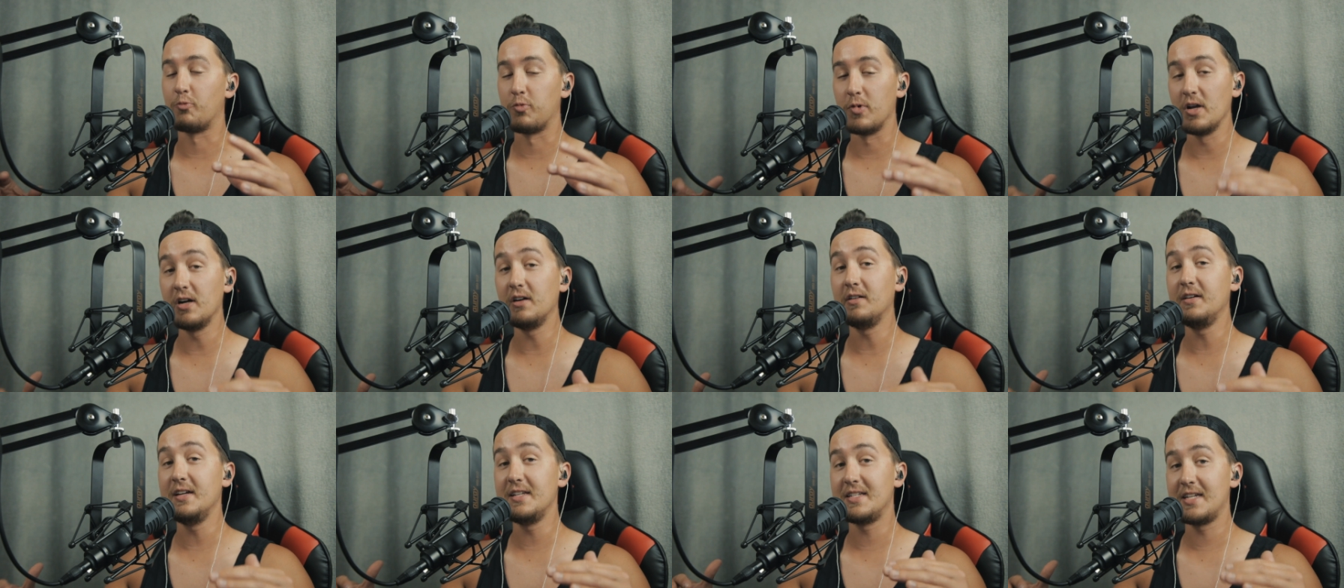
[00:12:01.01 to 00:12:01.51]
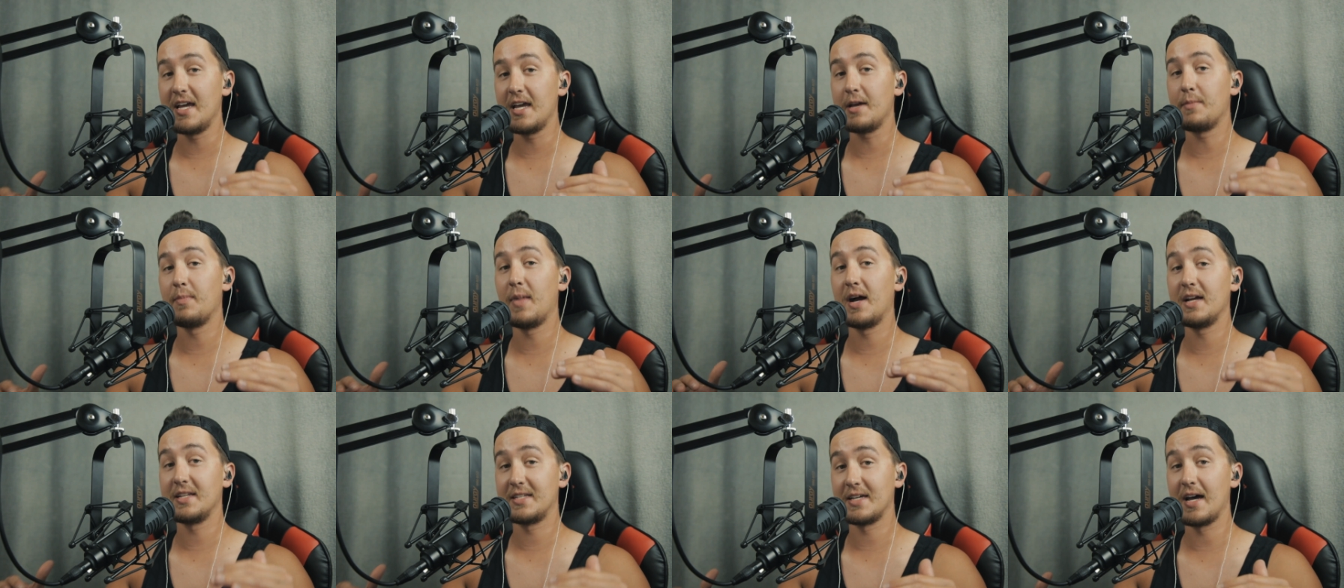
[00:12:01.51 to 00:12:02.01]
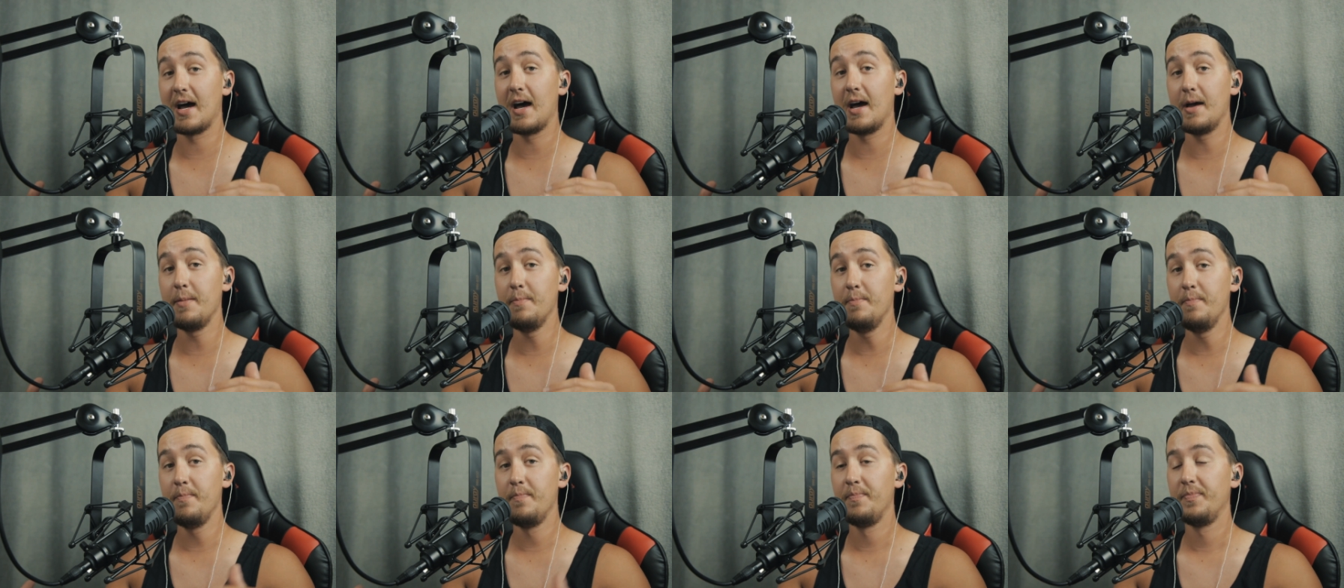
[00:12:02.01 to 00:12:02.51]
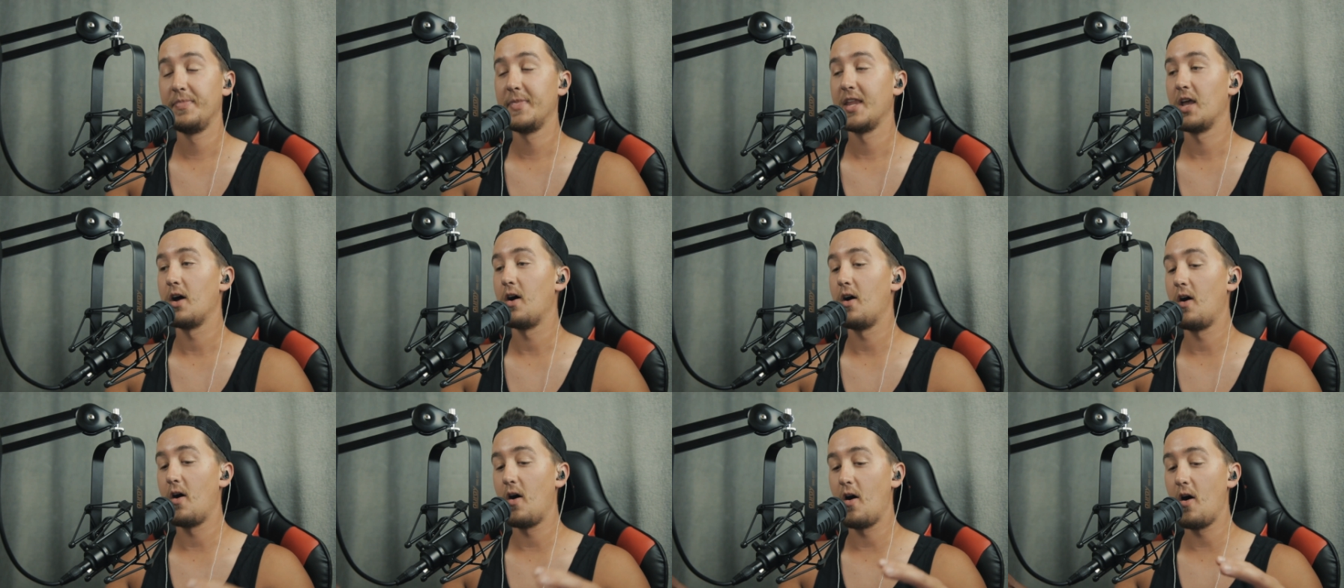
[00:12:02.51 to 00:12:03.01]
really take my time
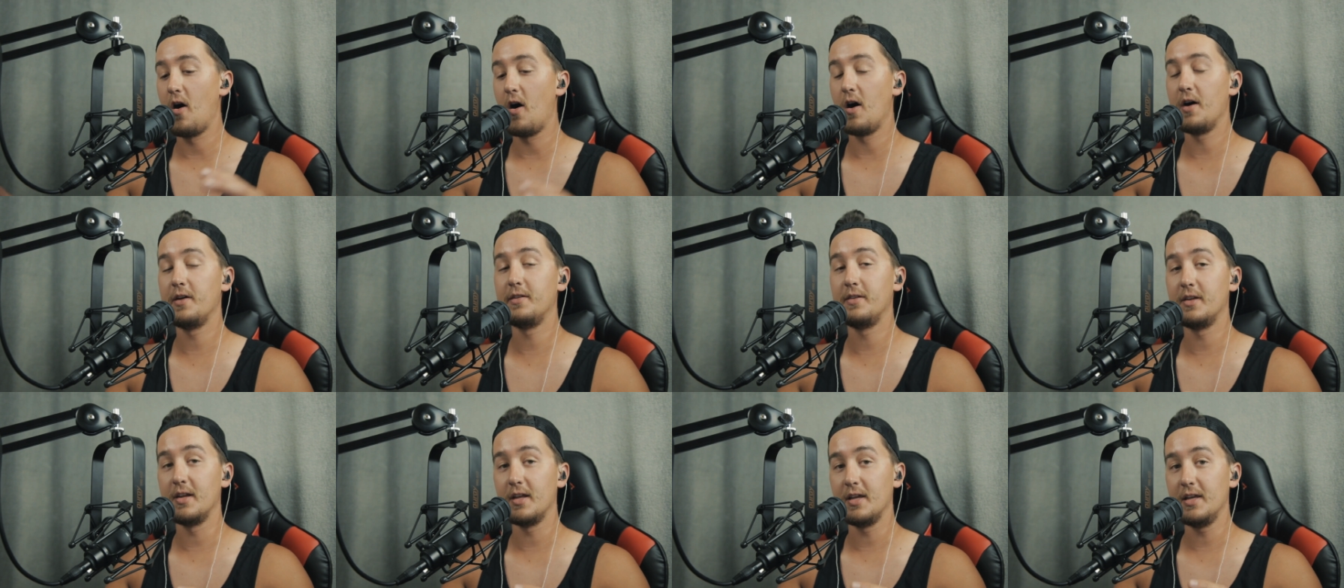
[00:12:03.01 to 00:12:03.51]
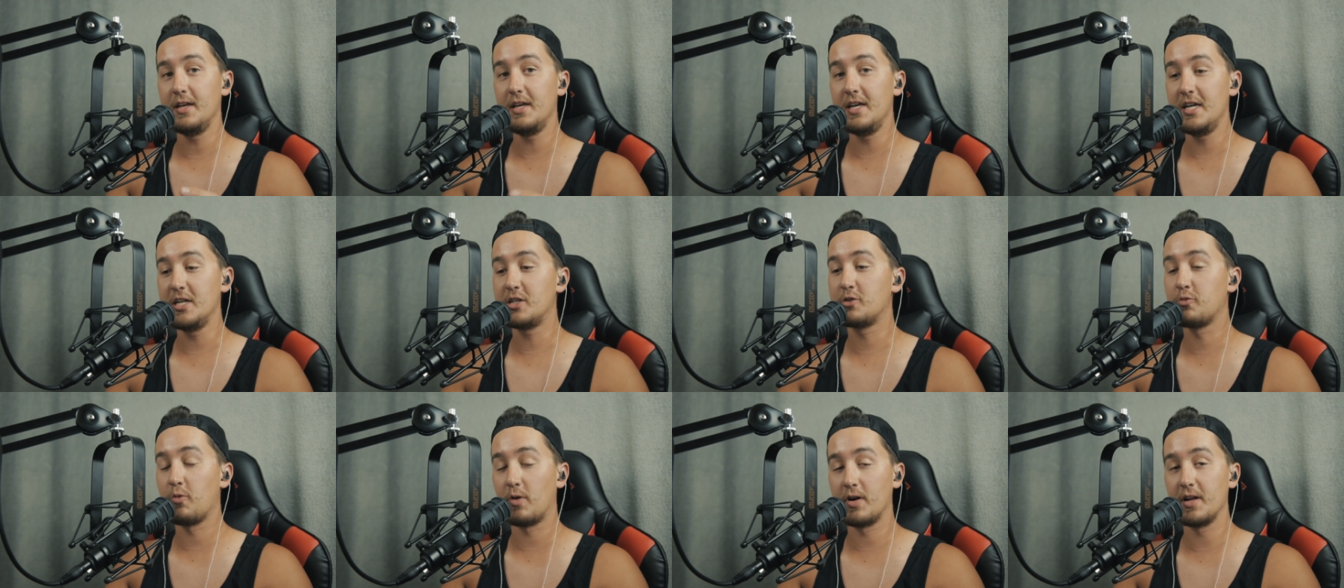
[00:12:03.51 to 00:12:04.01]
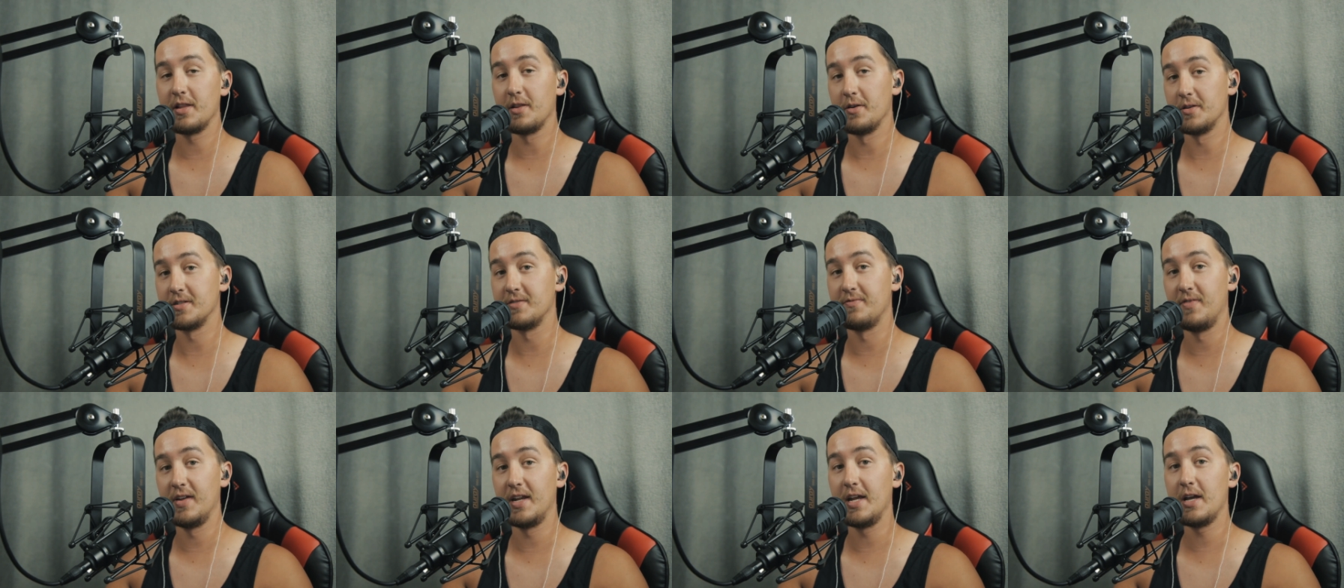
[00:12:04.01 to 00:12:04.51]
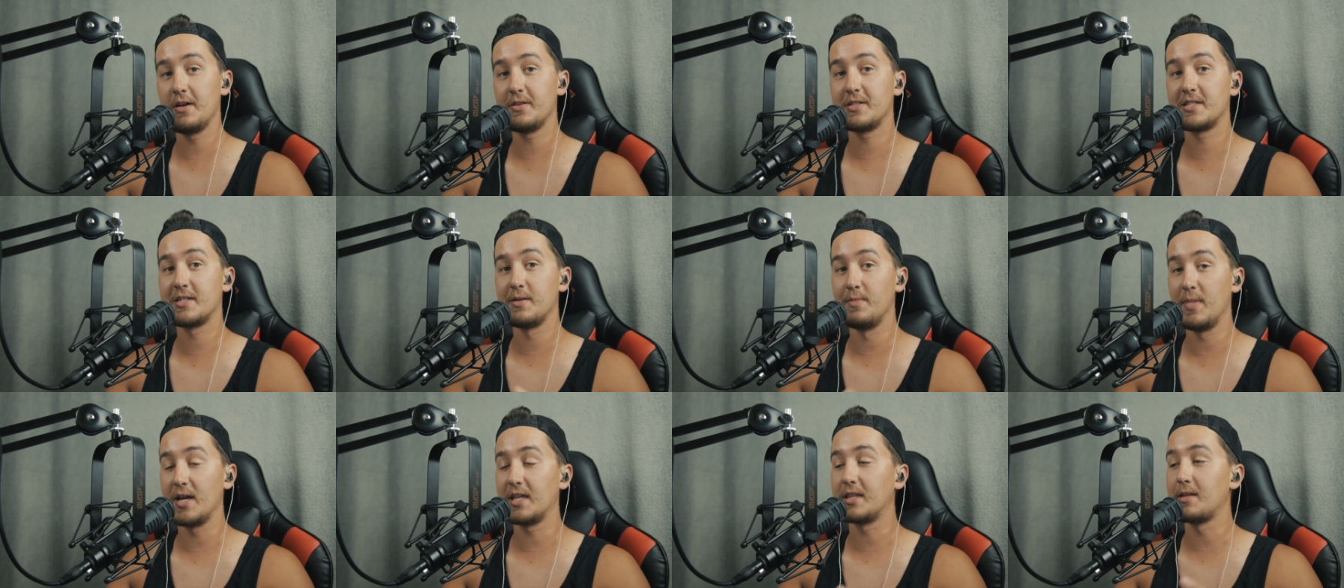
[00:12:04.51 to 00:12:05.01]
on each one of those videos
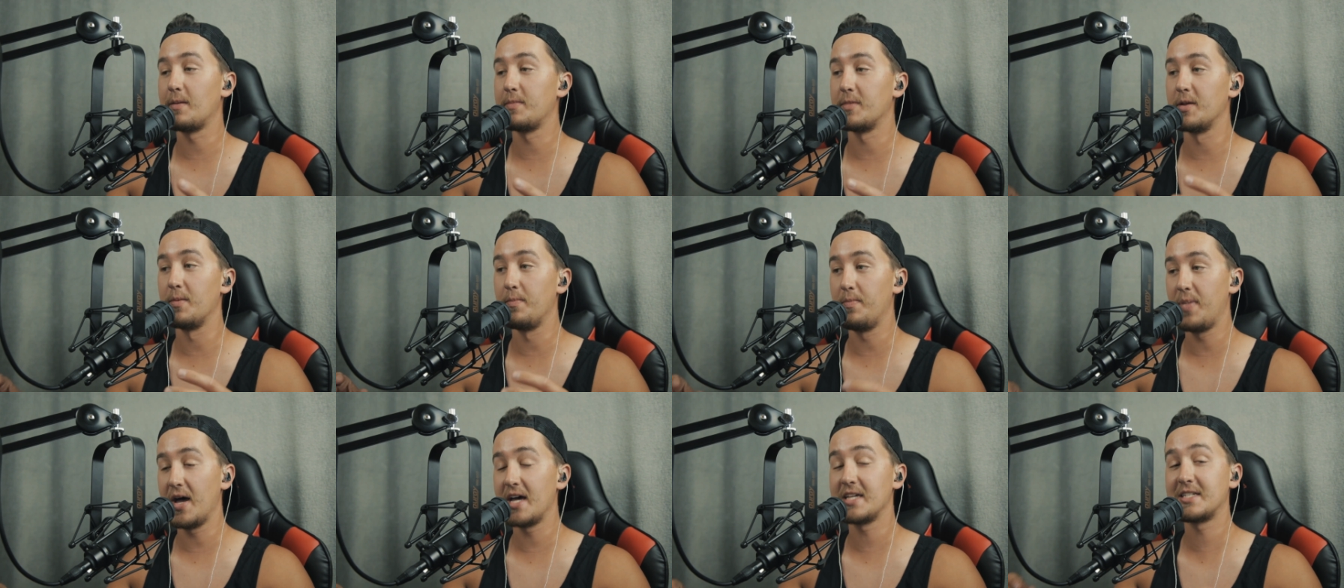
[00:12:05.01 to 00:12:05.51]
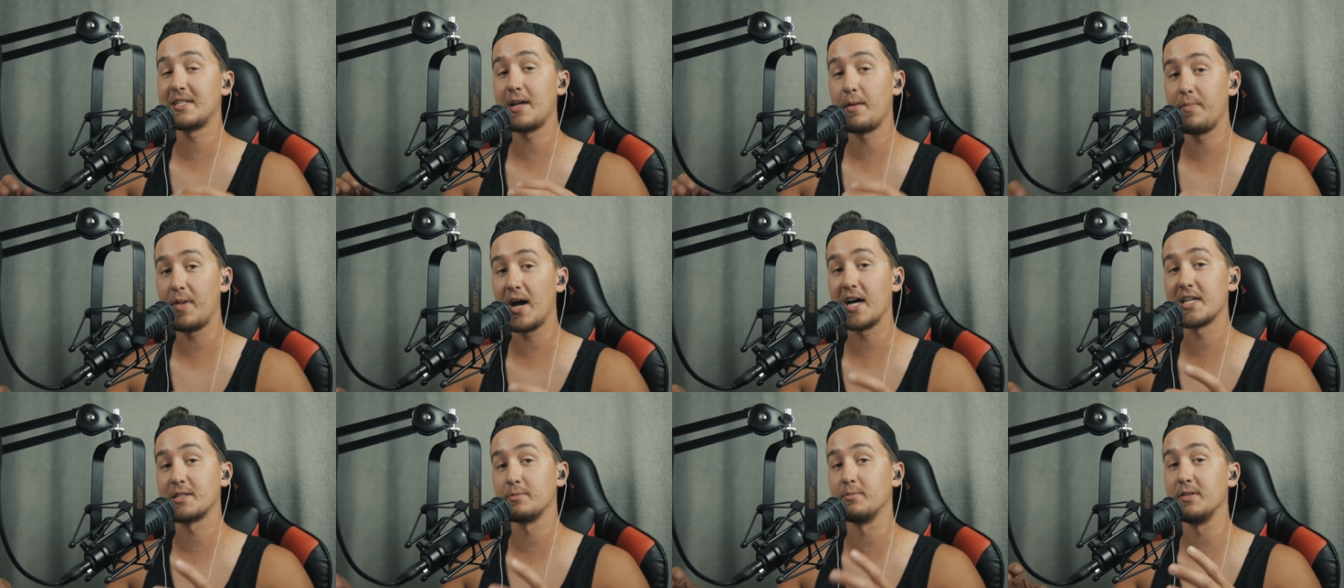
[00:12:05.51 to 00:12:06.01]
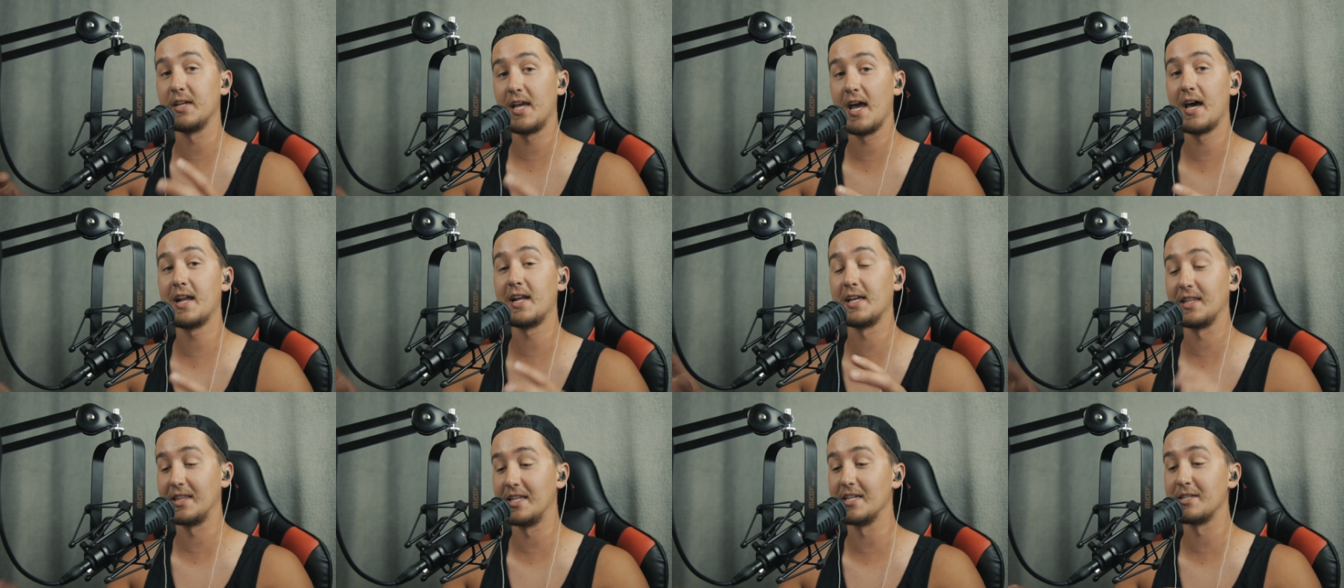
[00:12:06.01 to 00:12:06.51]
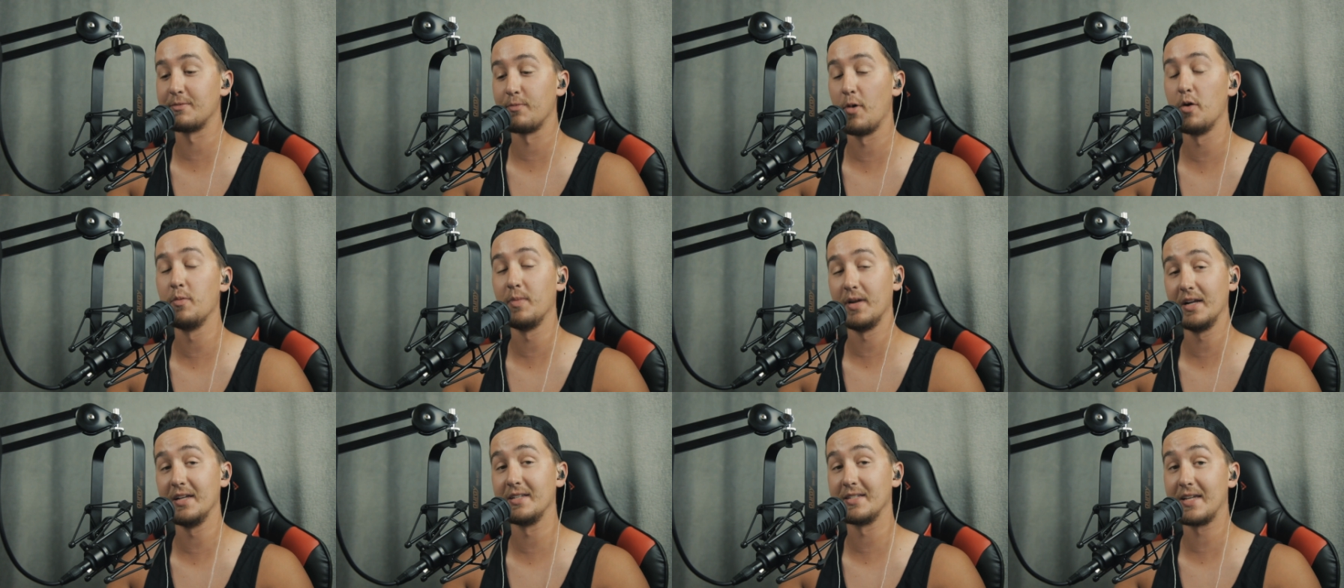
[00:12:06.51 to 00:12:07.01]
to make them the best I possibly can at this
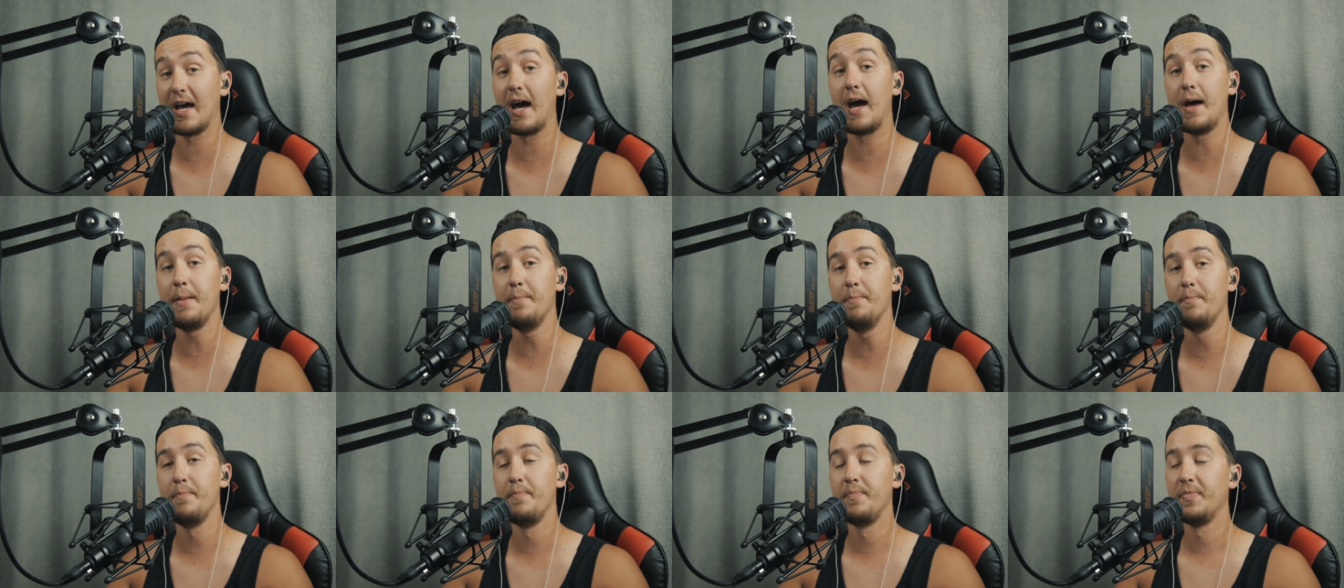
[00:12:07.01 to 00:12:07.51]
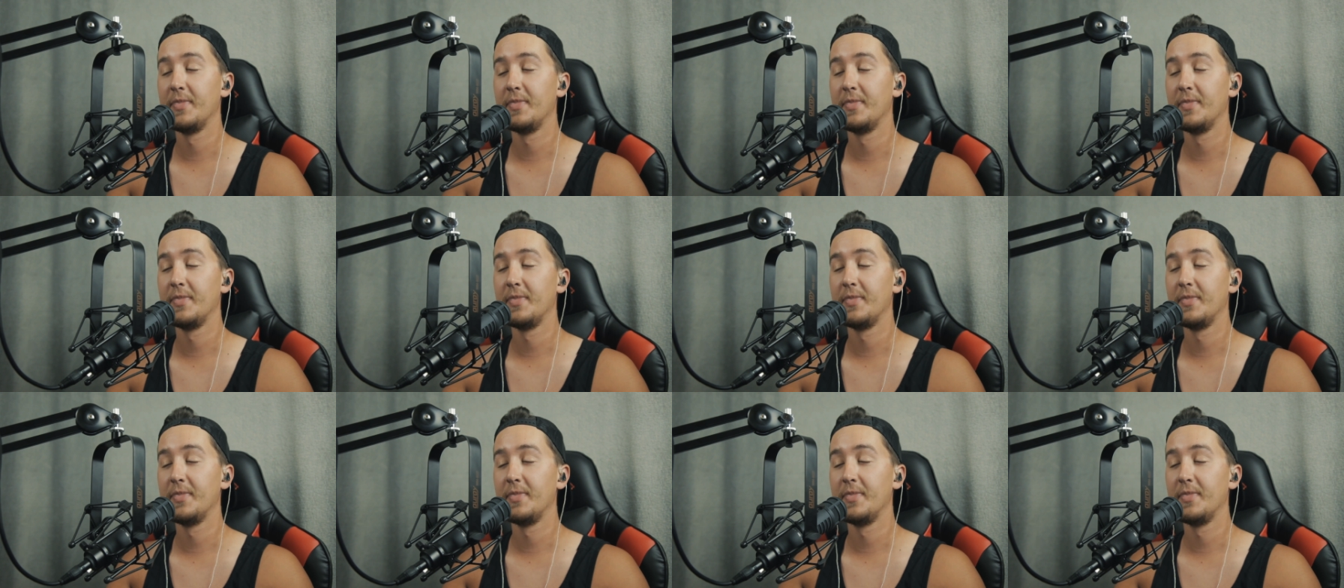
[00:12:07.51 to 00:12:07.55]
moment in time.